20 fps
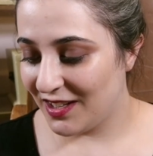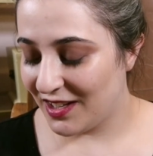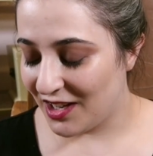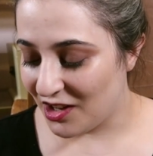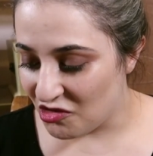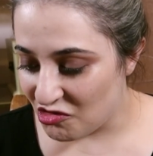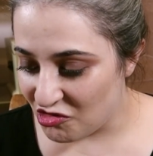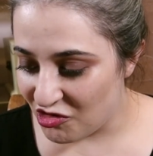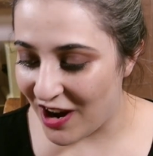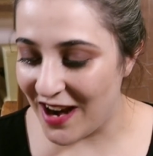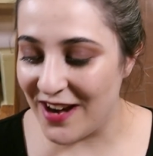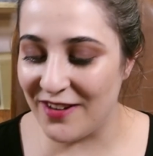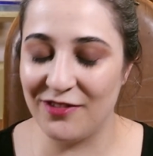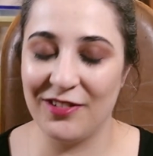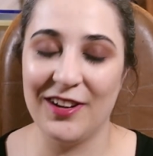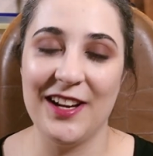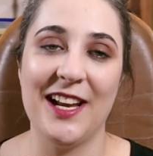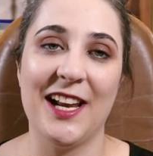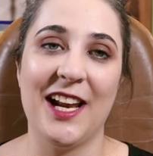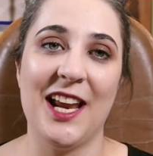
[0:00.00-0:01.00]
can
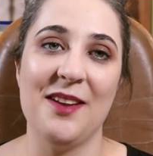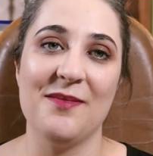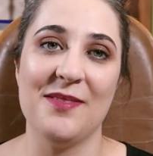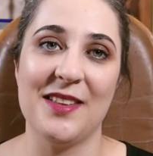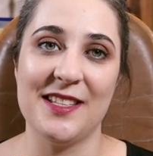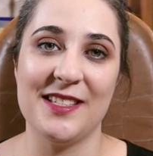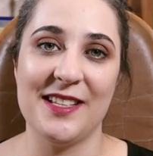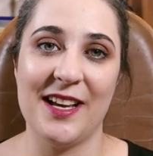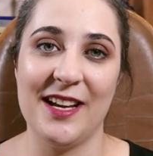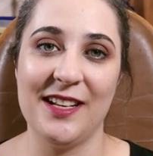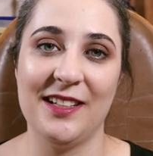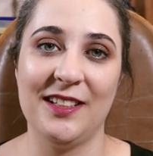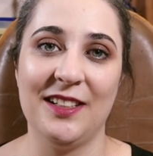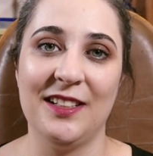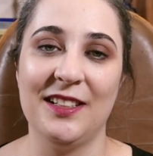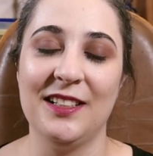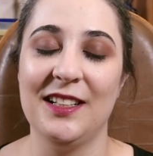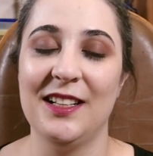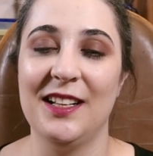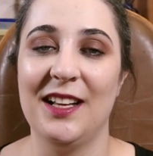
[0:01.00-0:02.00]
rightfully claim that
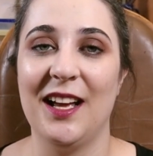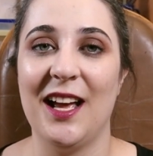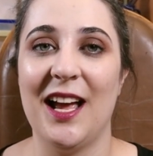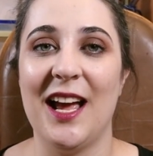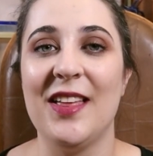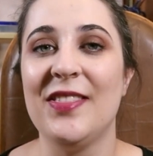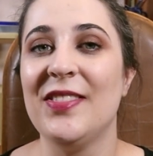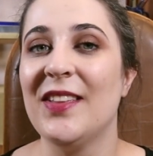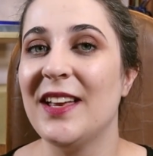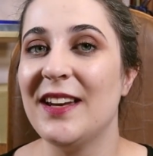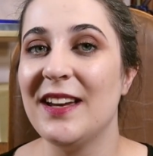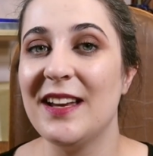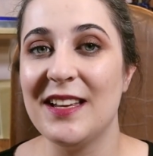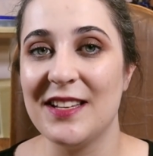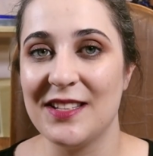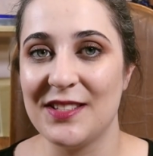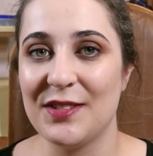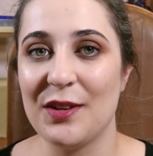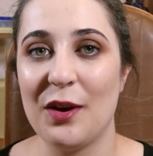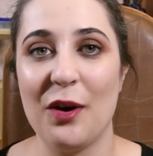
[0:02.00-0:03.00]
title, and that
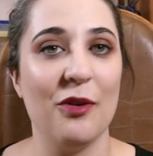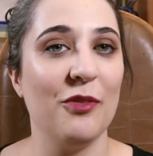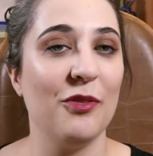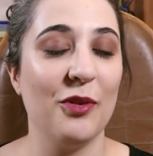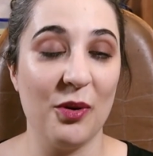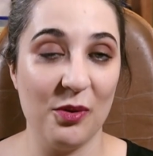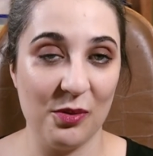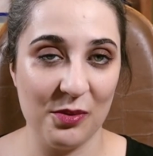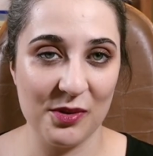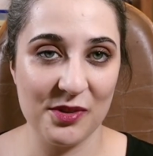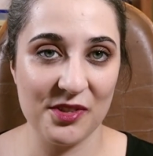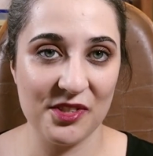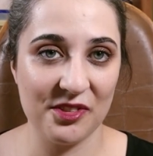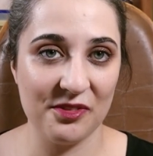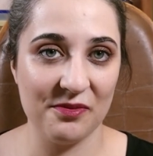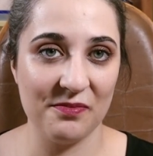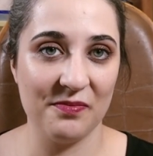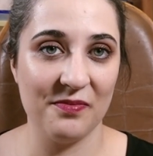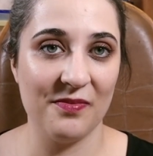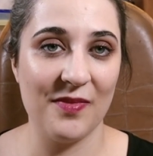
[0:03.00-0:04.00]
is, of
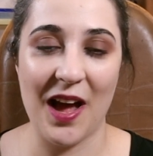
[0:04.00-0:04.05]
course,